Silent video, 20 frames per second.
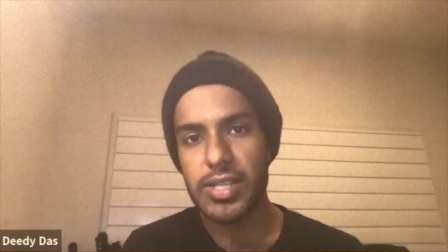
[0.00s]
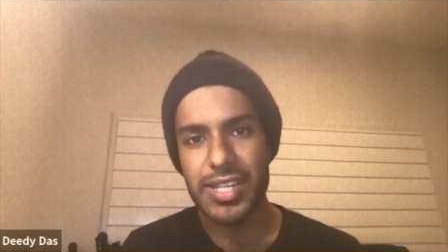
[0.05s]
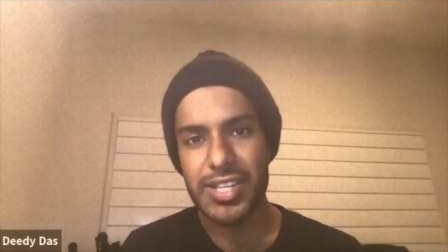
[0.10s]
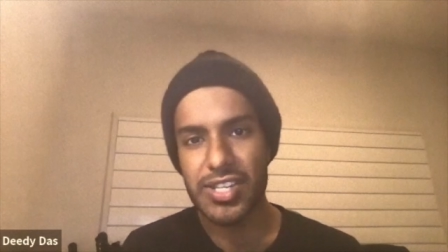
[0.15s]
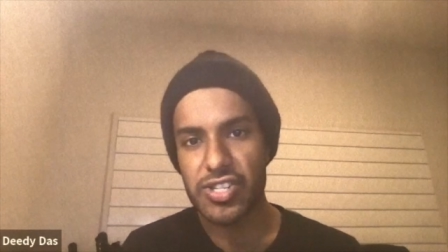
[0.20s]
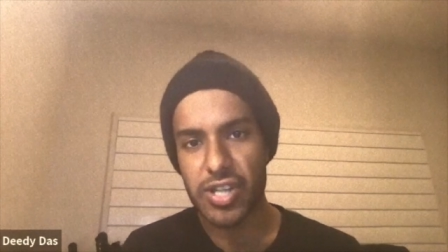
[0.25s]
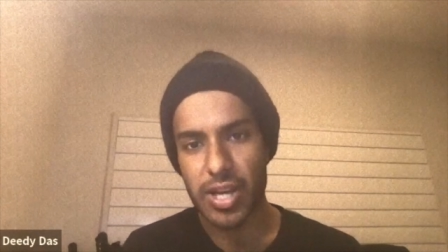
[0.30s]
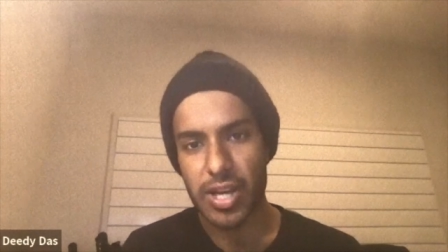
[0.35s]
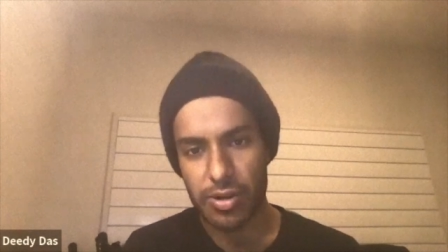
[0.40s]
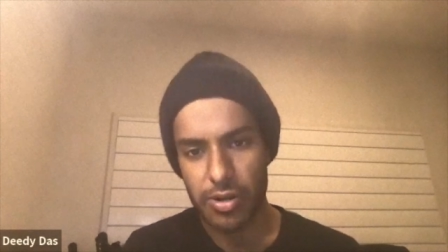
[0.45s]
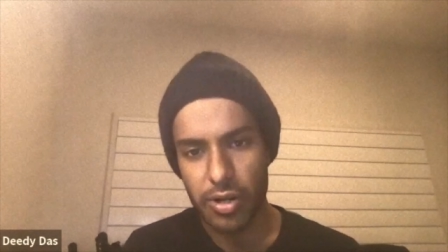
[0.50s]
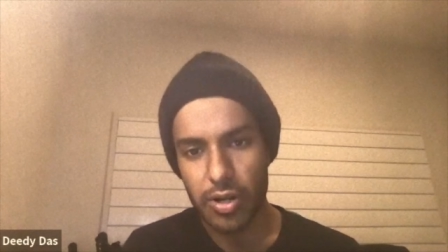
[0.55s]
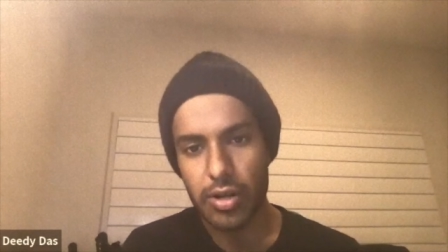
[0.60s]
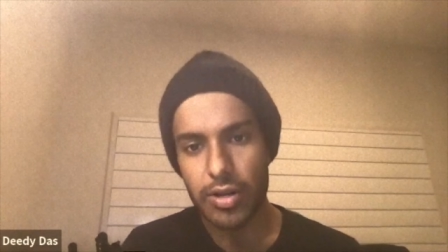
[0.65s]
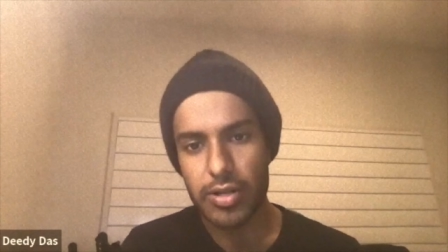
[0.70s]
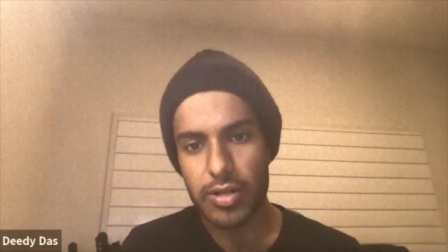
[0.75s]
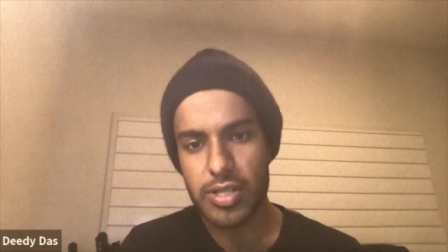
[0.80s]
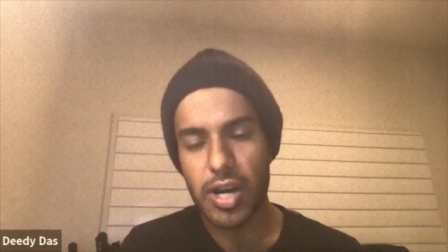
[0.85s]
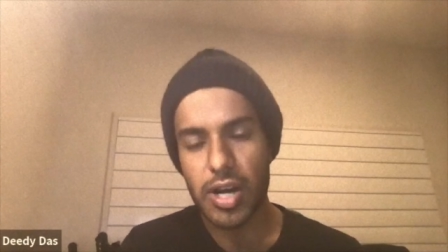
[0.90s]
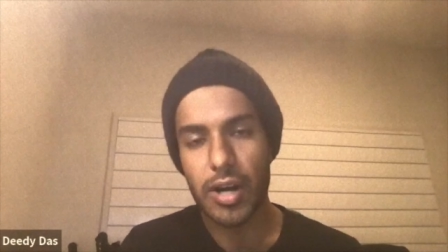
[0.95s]
in general
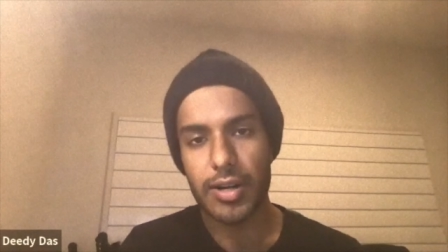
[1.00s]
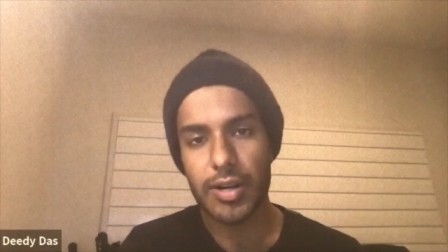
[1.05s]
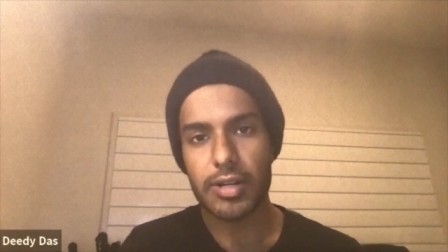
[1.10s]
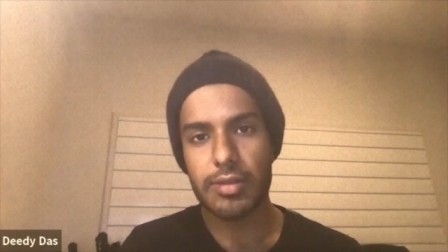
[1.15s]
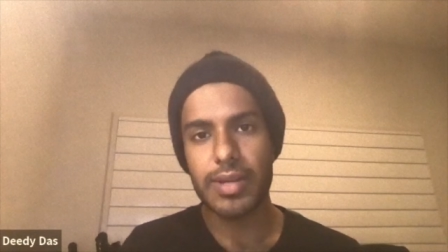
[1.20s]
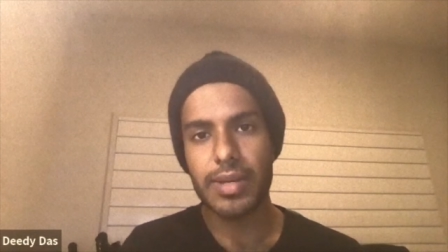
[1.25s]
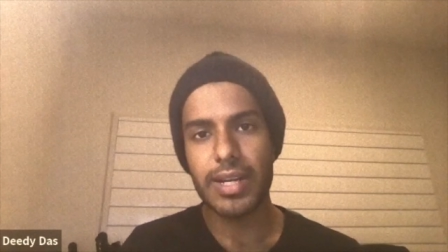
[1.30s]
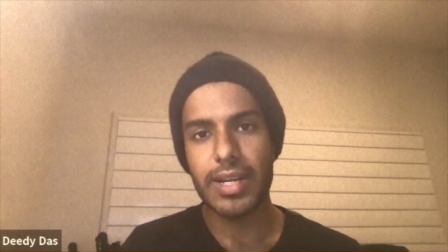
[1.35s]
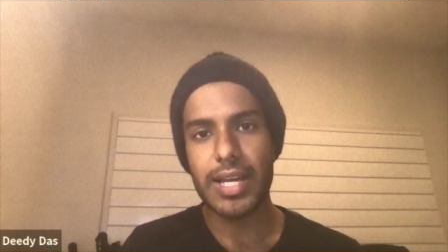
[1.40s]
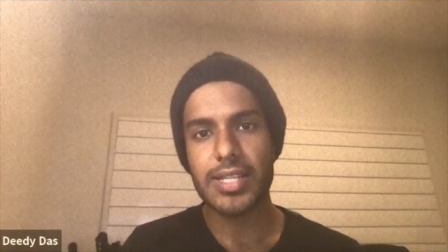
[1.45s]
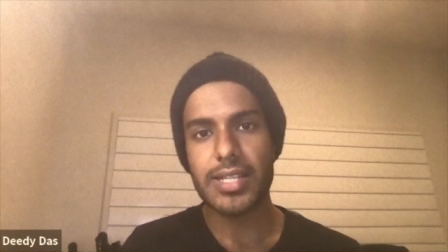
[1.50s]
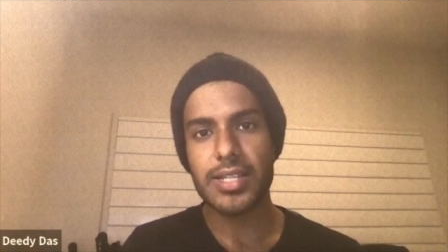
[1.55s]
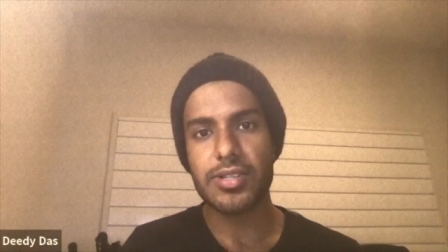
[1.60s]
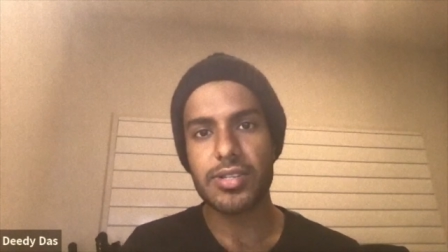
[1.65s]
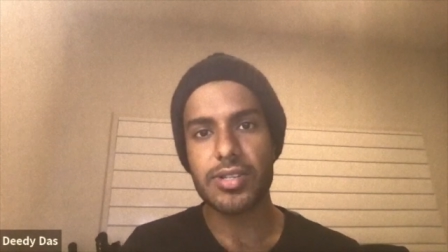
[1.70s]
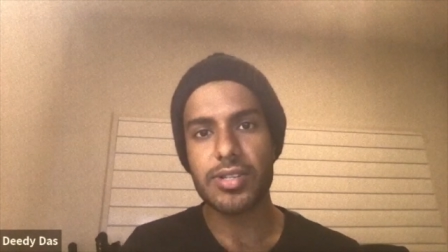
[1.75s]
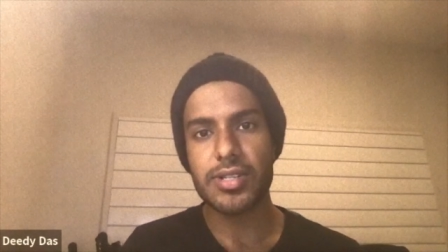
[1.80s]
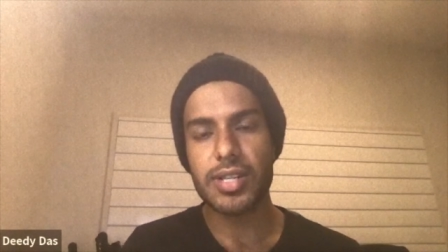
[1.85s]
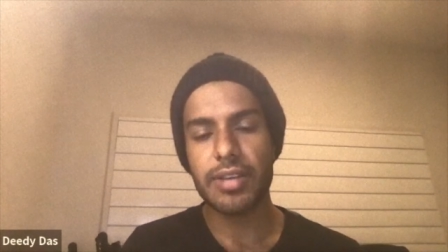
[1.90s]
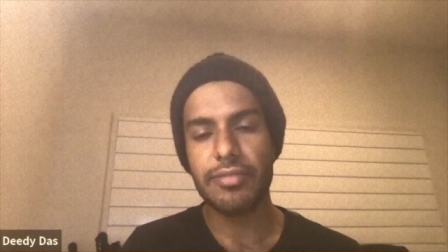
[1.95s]
started to be less
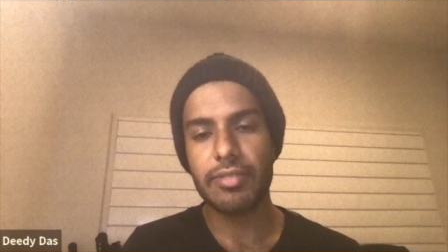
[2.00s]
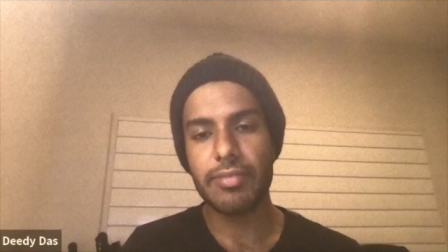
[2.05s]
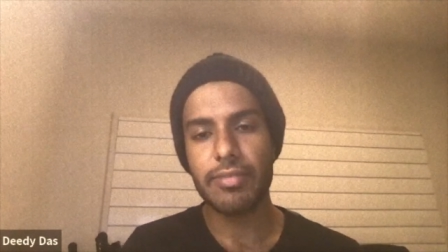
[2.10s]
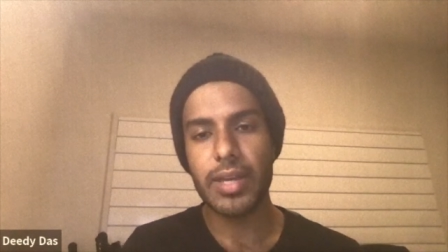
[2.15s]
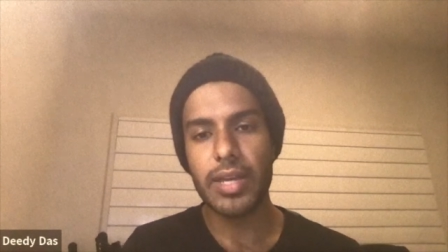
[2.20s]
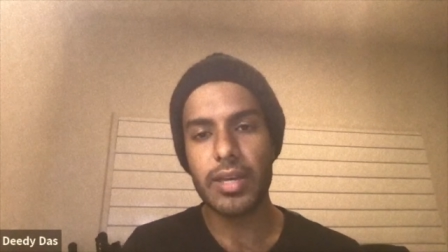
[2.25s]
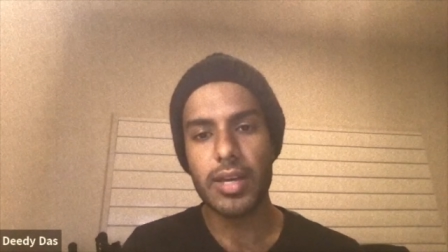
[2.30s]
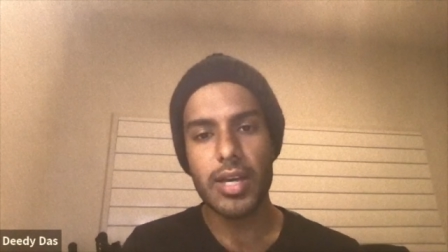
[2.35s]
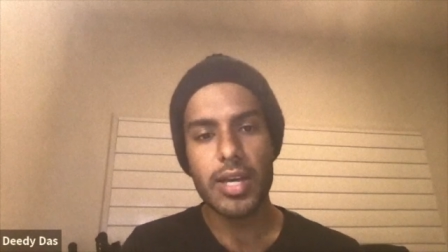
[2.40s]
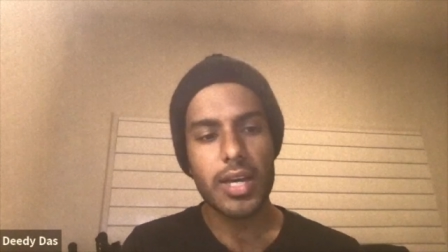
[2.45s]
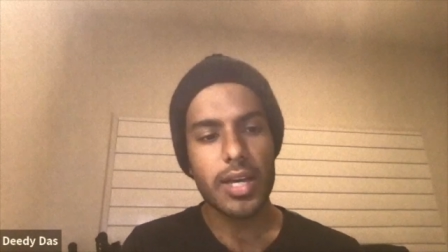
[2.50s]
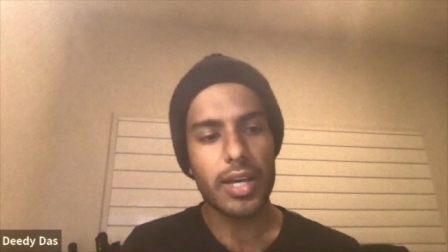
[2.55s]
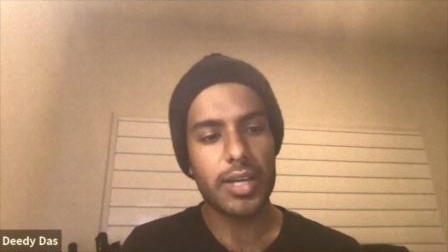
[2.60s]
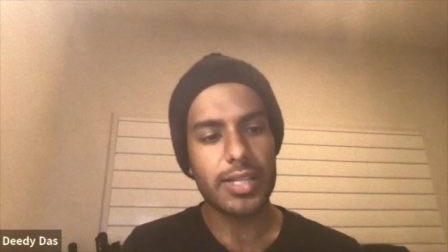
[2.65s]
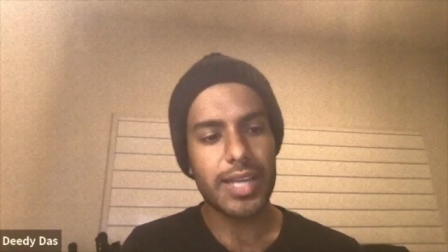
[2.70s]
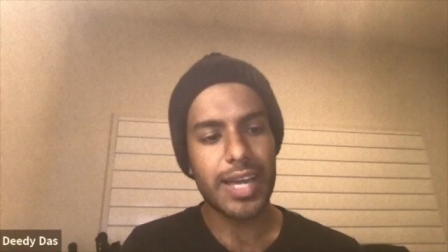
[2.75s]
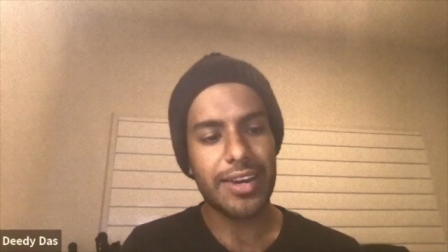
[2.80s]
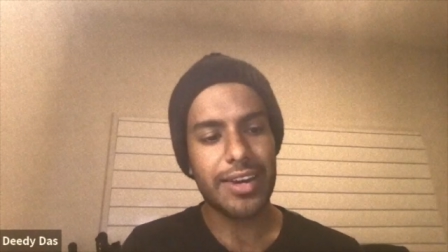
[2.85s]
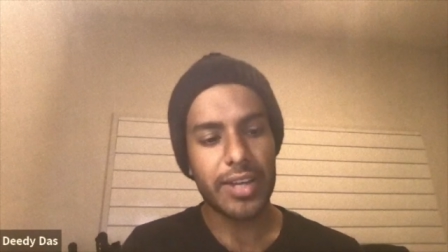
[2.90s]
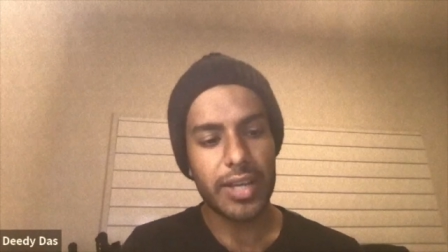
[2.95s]
interesting for me, because
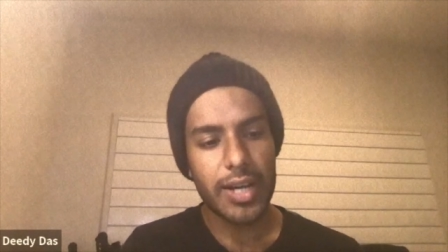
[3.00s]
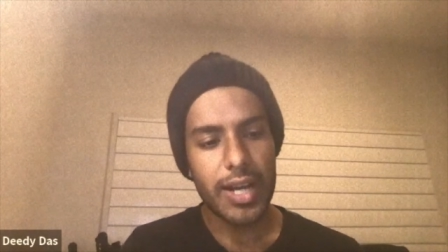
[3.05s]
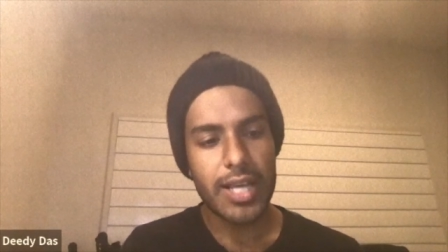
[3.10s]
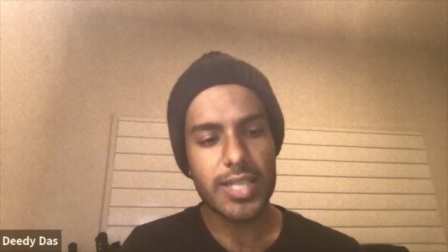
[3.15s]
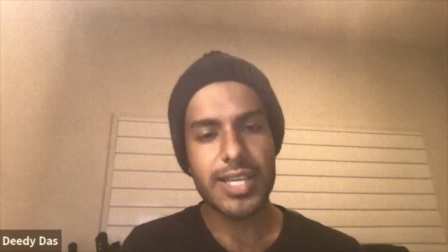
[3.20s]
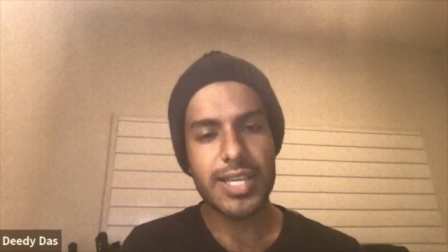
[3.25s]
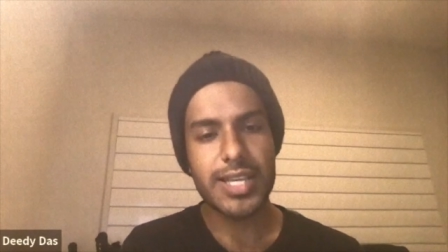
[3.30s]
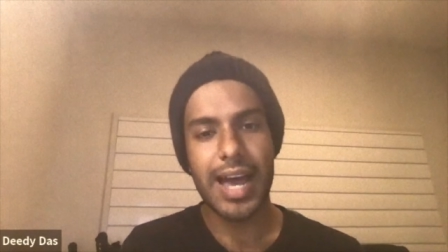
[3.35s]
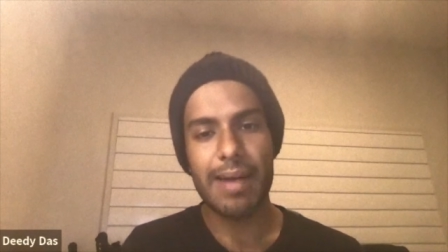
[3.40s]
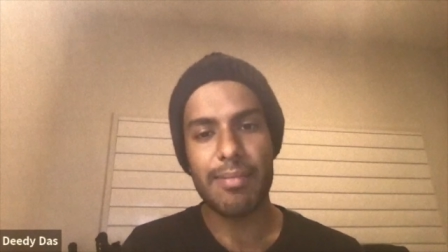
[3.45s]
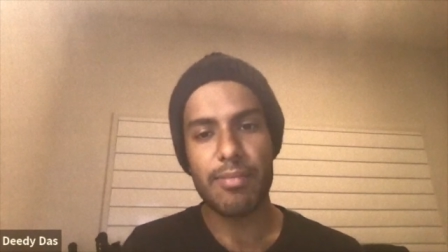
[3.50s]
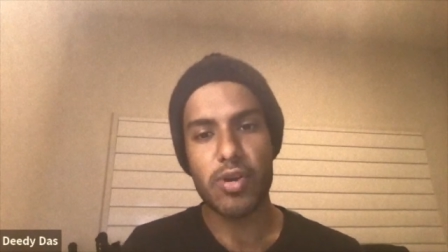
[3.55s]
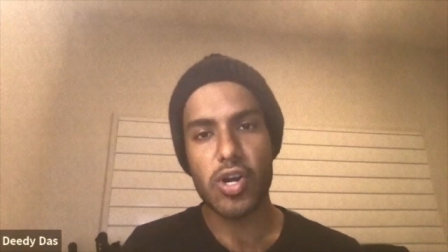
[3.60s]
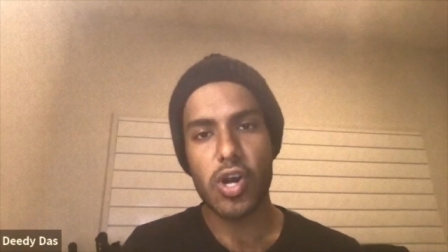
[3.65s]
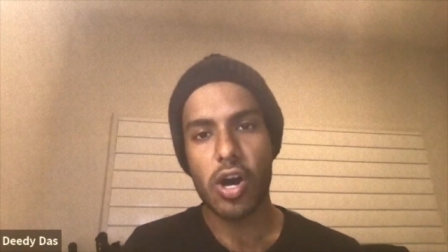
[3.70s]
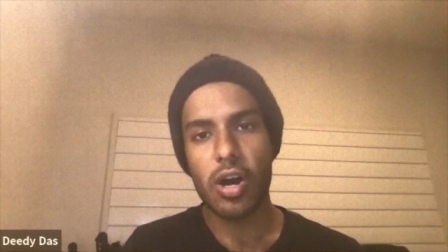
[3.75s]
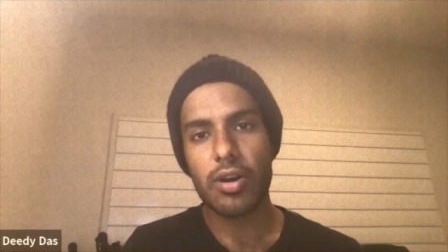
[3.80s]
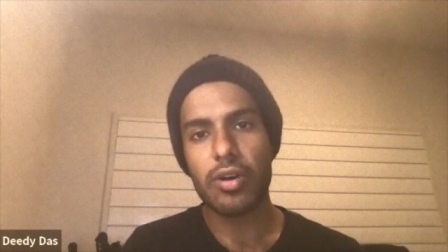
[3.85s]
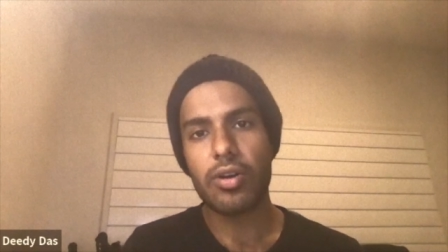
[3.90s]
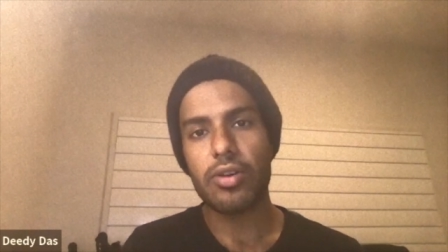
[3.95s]
I realized that I'm
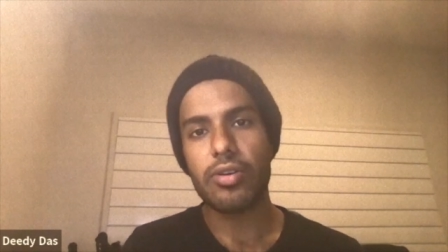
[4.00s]
not